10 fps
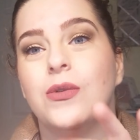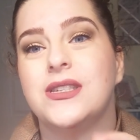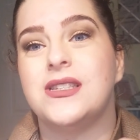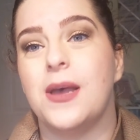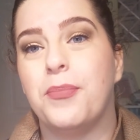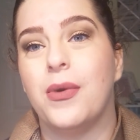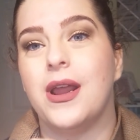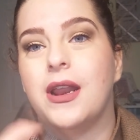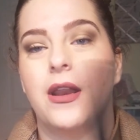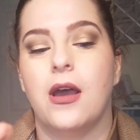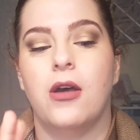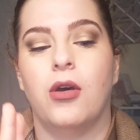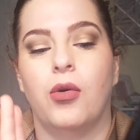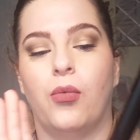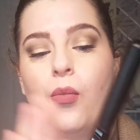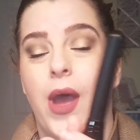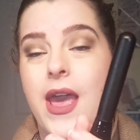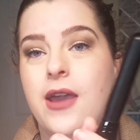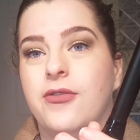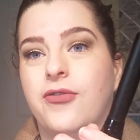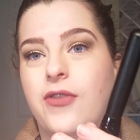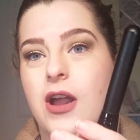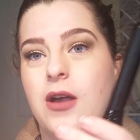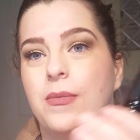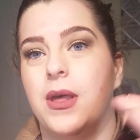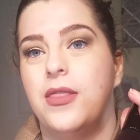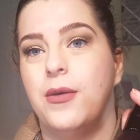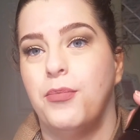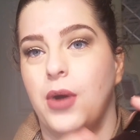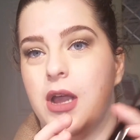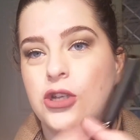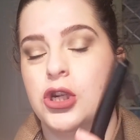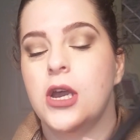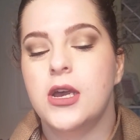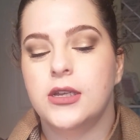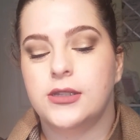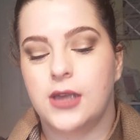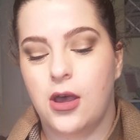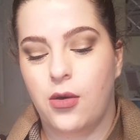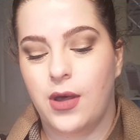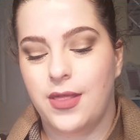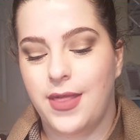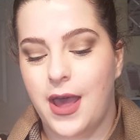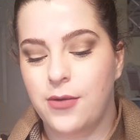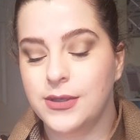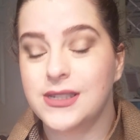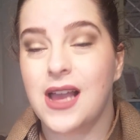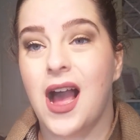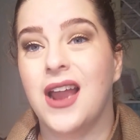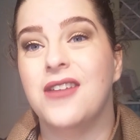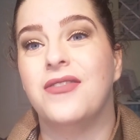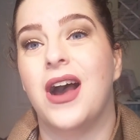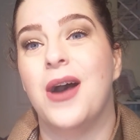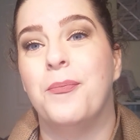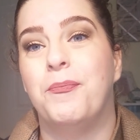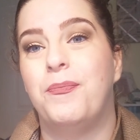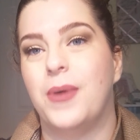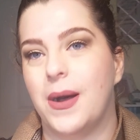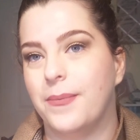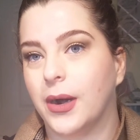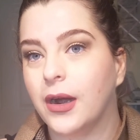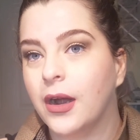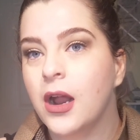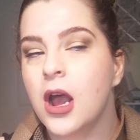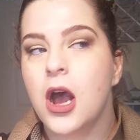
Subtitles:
was separated away from the brush. So that was kind of a bummer.